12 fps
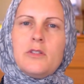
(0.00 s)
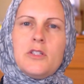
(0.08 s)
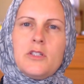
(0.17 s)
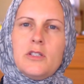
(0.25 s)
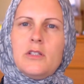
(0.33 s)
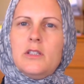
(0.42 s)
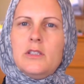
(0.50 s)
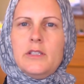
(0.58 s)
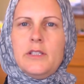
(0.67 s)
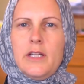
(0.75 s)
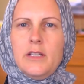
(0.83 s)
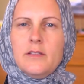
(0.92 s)
Christian
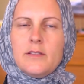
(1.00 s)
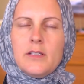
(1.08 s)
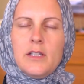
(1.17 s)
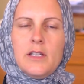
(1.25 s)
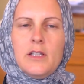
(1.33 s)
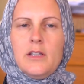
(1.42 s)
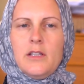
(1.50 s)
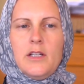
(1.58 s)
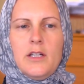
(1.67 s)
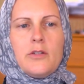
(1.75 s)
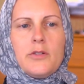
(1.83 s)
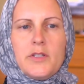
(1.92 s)
holidays,
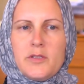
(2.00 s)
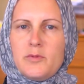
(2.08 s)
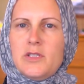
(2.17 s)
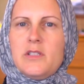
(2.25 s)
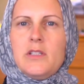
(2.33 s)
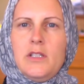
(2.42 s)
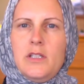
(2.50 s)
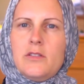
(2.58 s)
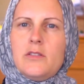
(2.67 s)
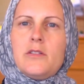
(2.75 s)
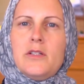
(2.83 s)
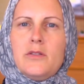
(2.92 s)
Christmas and
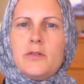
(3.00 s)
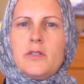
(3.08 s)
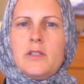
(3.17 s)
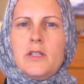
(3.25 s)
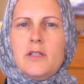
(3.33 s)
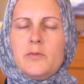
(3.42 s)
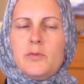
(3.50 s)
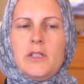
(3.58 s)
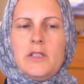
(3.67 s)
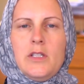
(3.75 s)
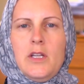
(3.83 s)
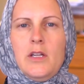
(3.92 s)
Easter and those things,
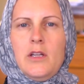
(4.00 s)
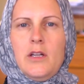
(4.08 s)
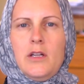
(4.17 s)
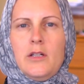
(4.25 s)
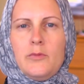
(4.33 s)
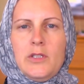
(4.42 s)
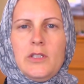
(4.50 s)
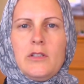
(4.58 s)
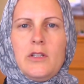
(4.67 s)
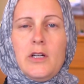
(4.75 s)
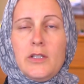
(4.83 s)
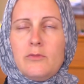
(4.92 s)
but
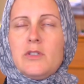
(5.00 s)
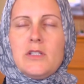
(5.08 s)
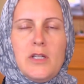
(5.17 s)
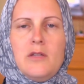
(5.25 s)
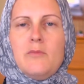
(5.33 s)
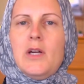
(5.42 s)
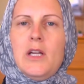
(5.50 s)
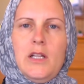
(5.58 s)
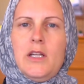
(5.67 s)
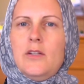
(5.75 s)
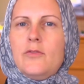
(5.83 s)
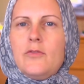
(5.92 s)
God was not in my
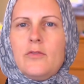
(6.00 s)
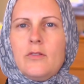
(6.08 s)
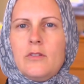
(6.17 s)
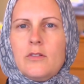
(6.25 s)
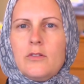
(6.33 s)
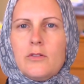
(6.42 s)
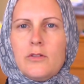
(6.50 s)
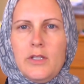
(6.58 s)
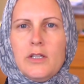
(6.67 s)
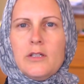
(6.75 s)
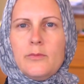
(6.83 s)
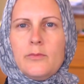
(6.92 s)
life
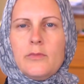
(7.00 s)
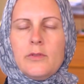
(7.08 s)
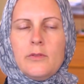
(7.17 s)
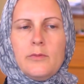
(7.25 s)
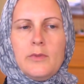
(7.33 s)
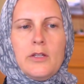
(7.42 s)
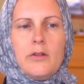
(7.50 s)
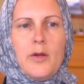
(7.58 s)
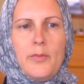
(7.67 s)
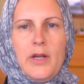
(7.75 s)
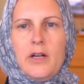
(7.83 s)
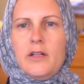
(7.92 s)
growing up. My
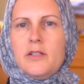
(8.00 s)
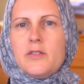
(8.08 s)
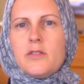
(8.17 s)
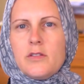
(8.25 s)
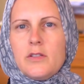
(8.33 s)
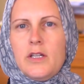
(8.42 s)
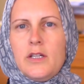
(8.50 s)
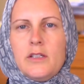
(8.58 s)
grandparents